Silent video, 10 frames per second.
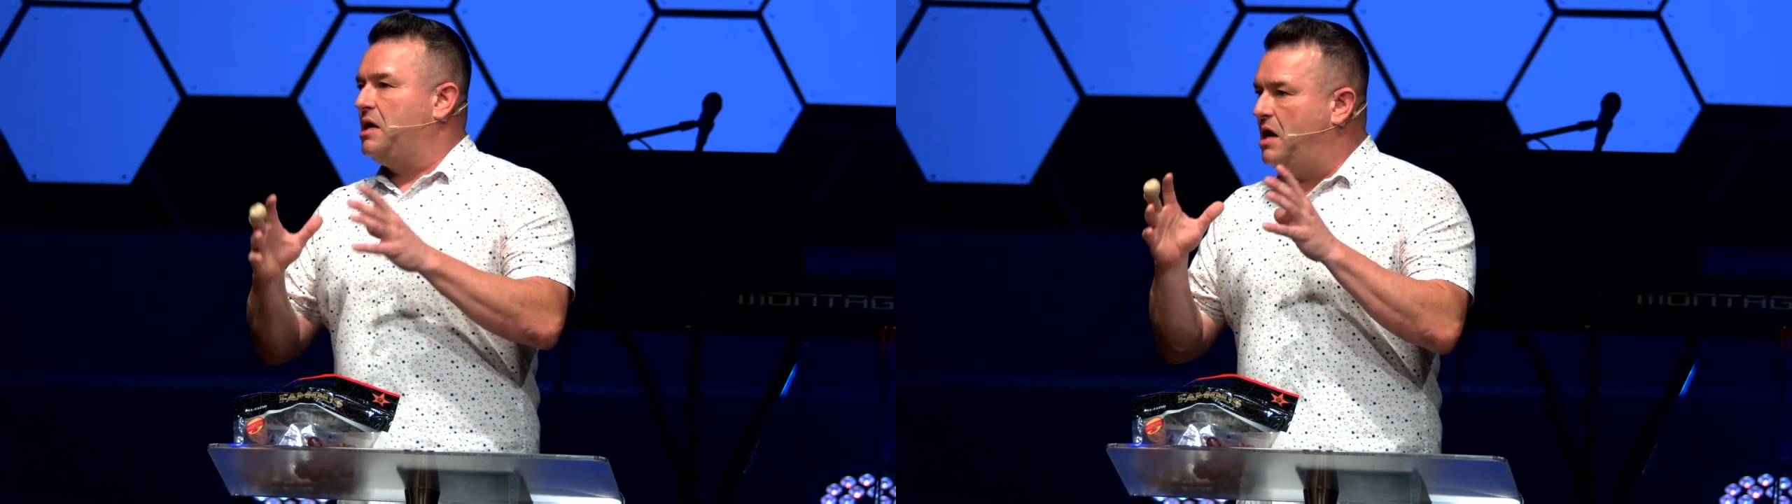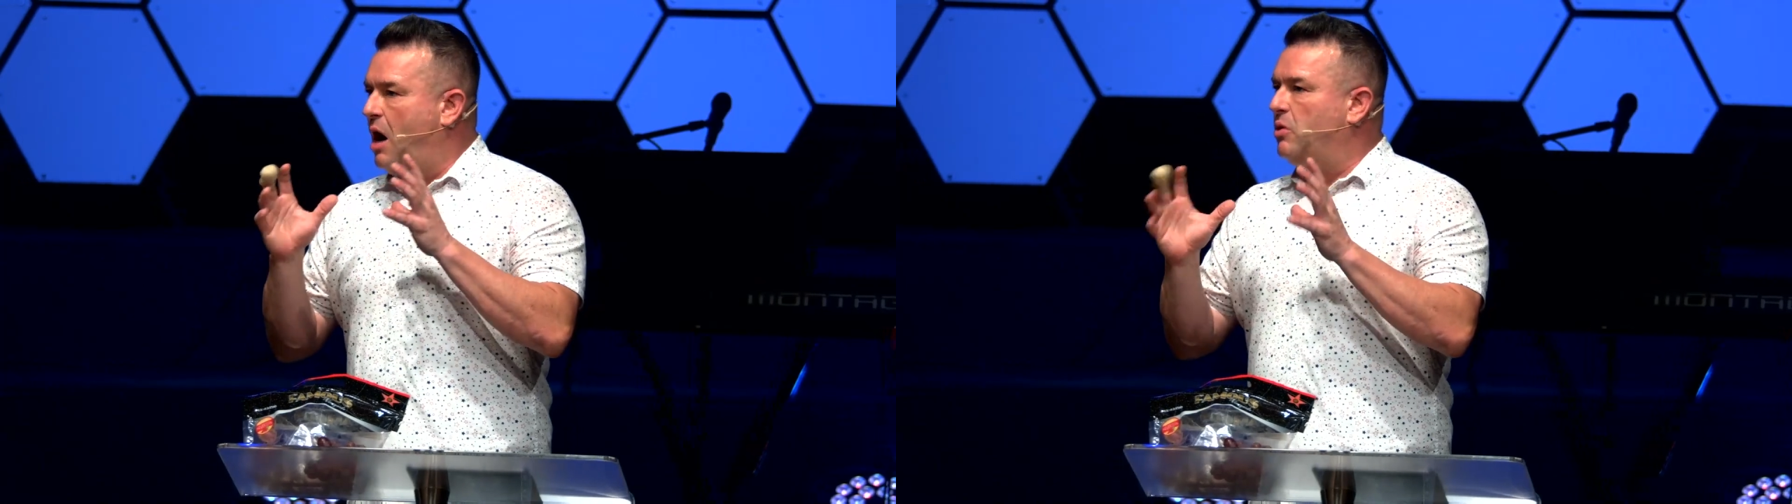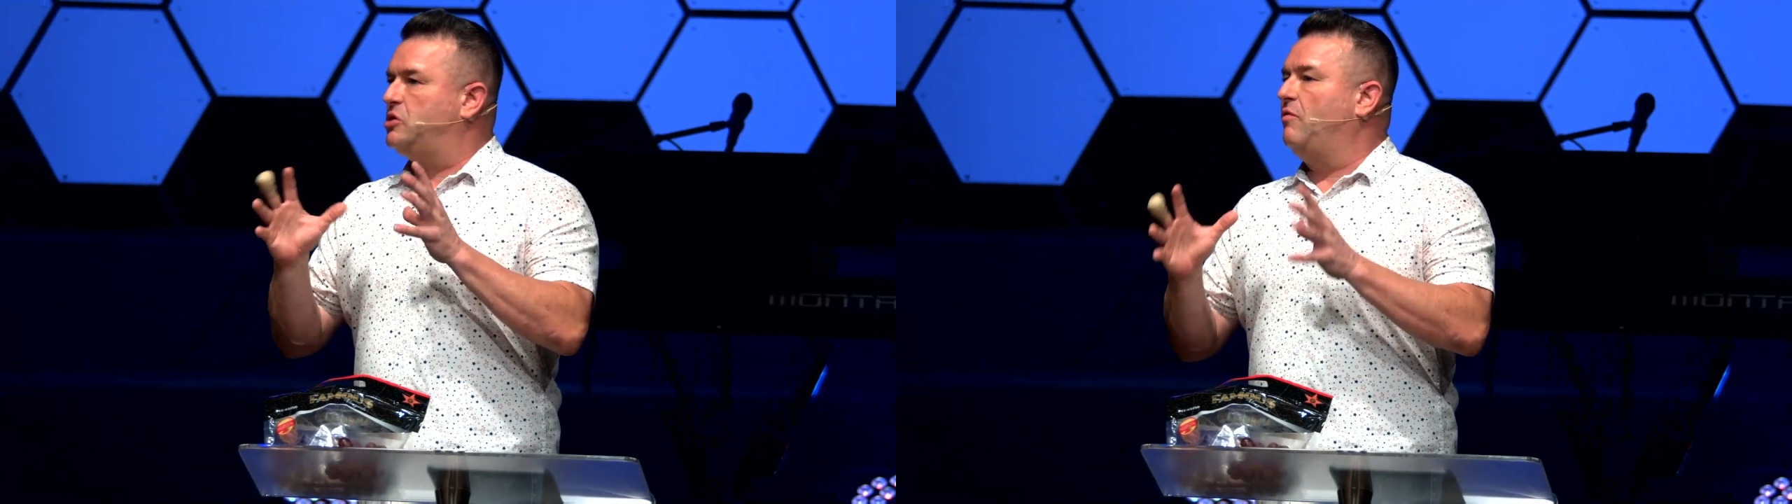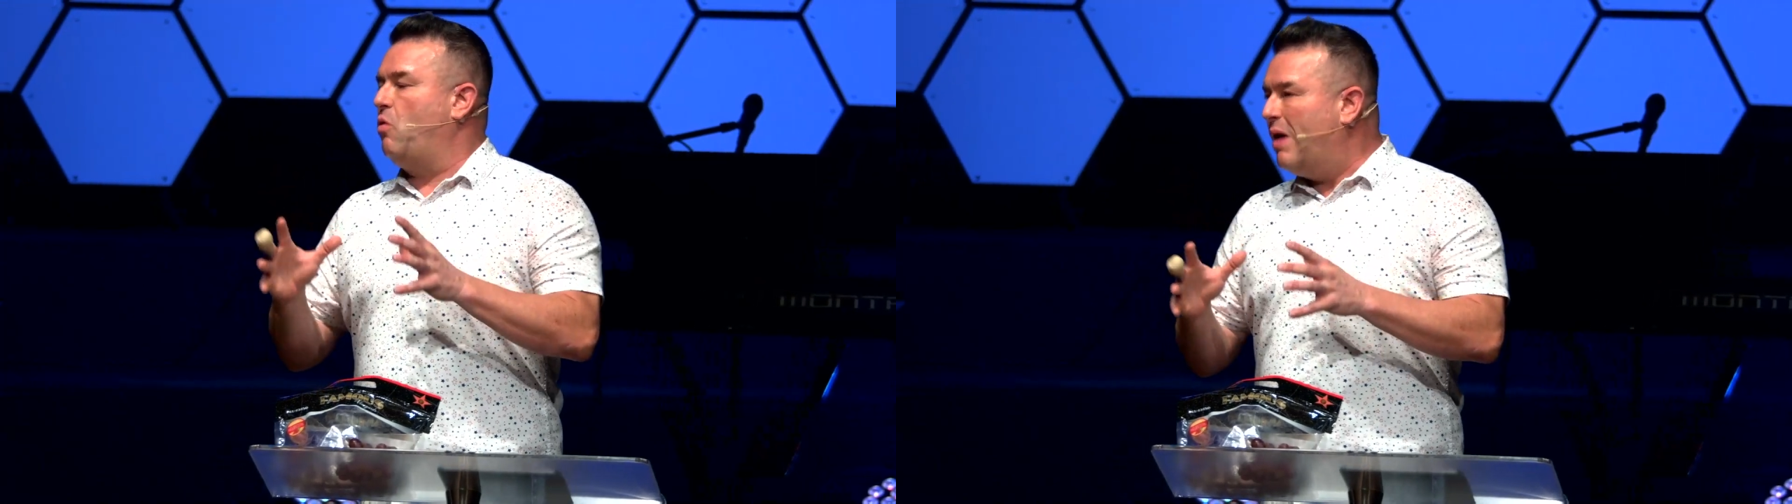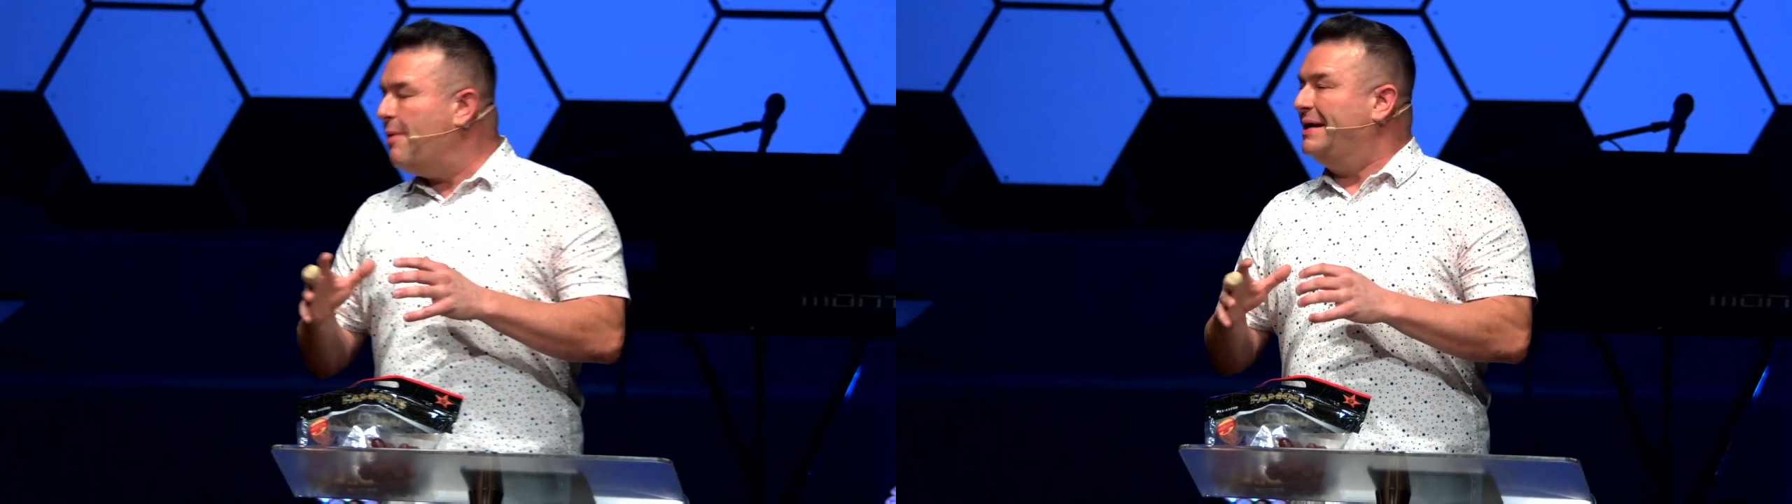God was
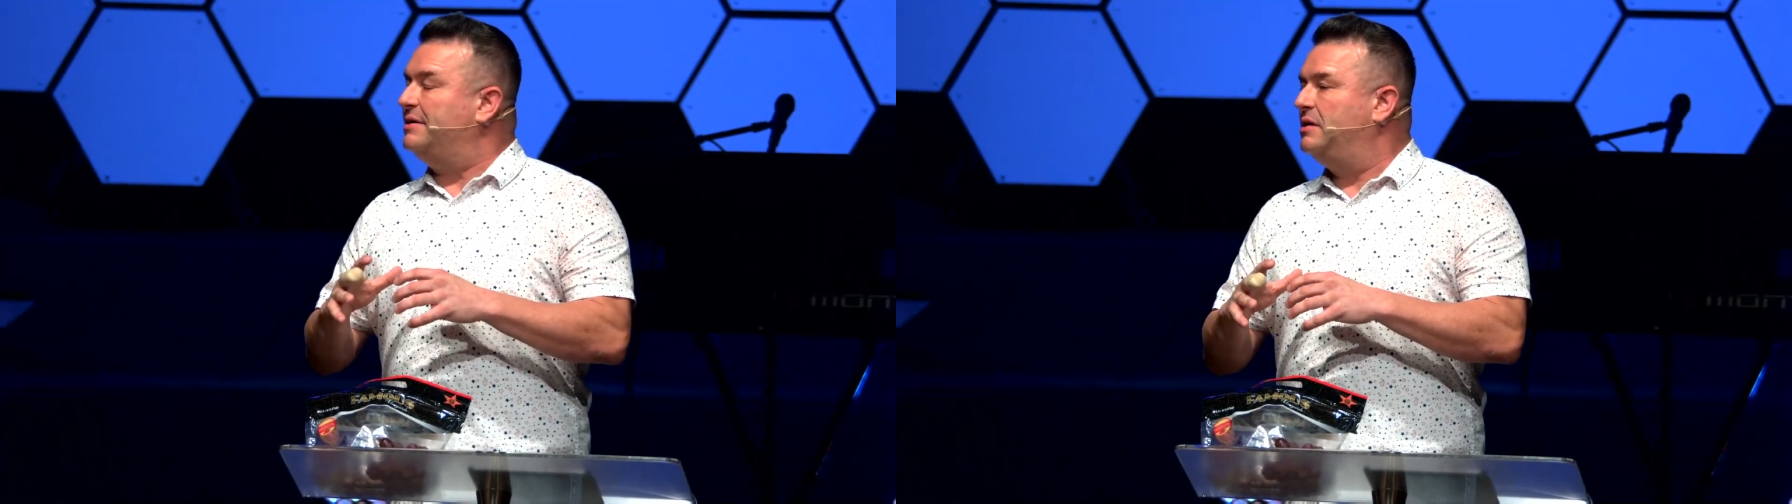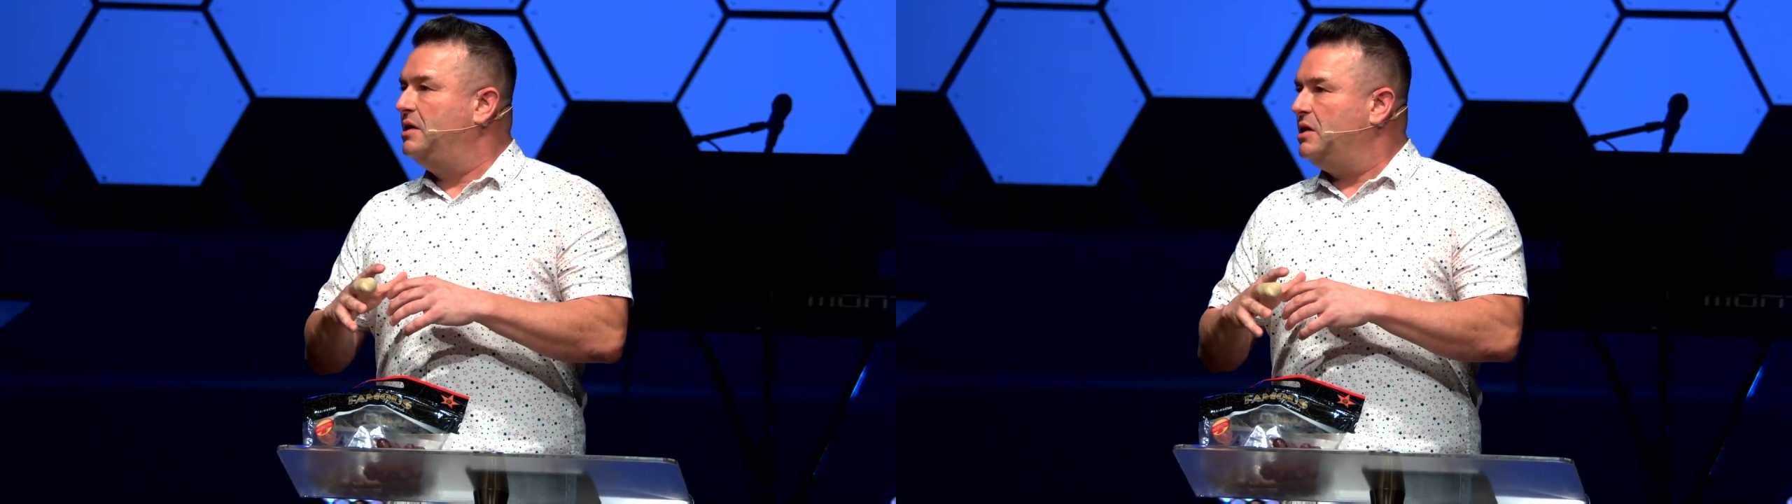overwhelming.